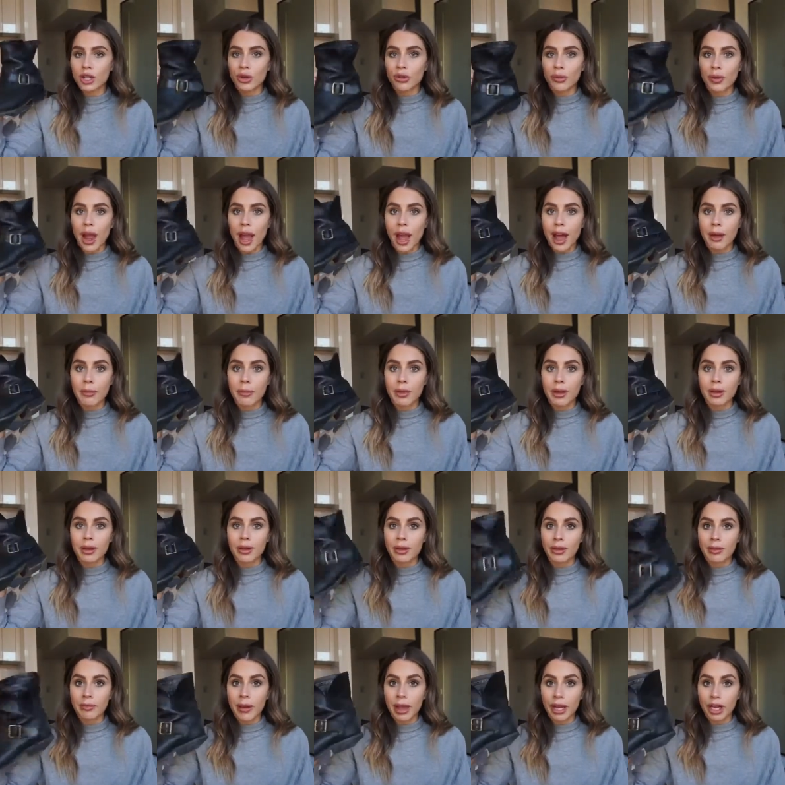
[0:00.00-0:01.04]
grab
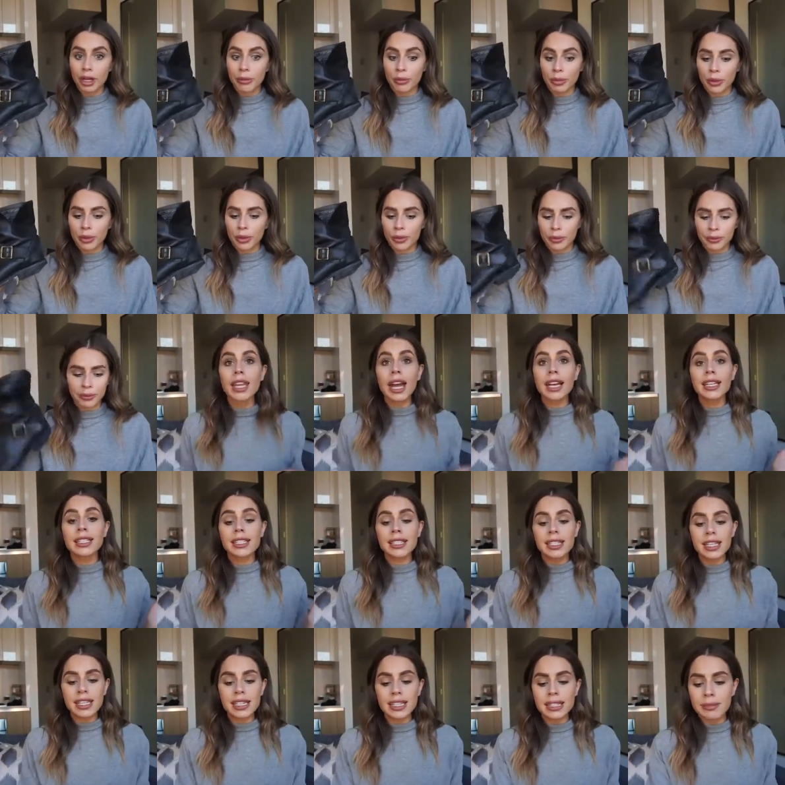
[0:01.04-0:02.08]
biker boot.
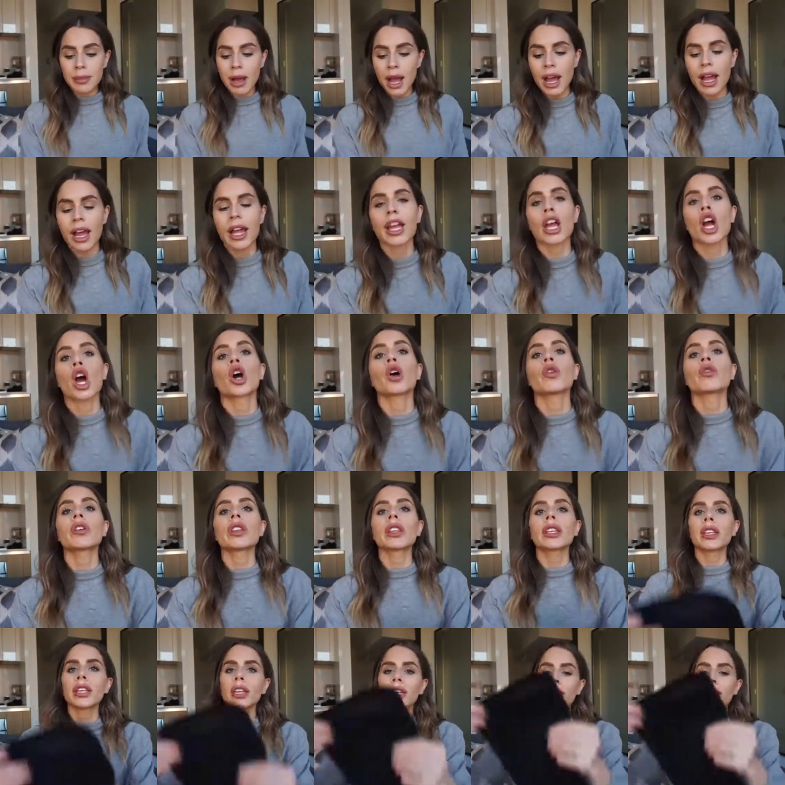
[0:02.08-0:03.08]
Next is my over the